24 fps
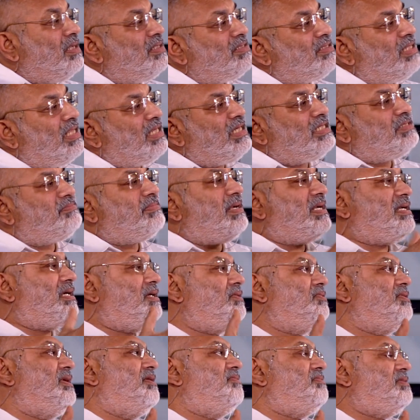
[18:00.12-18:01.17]
then it's better
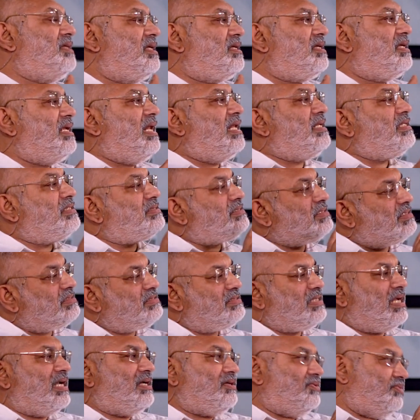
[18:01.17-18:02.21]
to give general
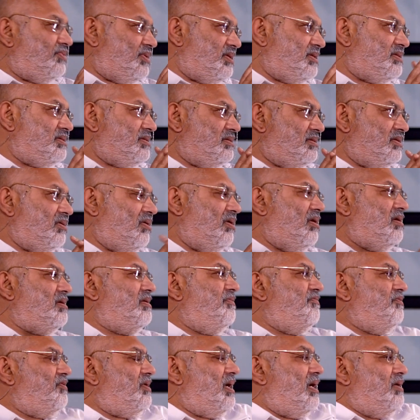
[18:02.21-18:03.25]
anesthesia and do it. Or
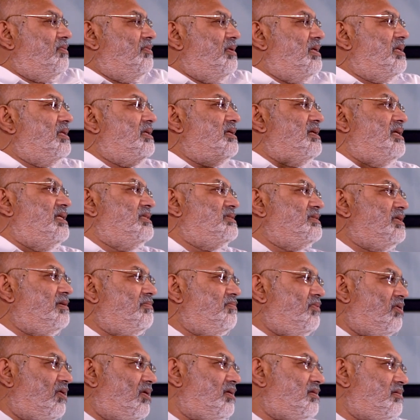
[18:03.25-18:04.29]
if you can do it in regional
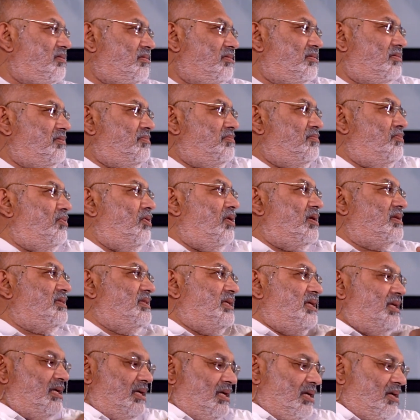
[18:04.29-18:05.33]
block, block
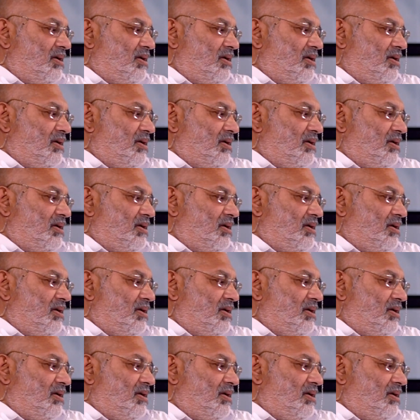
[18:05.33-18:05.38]
the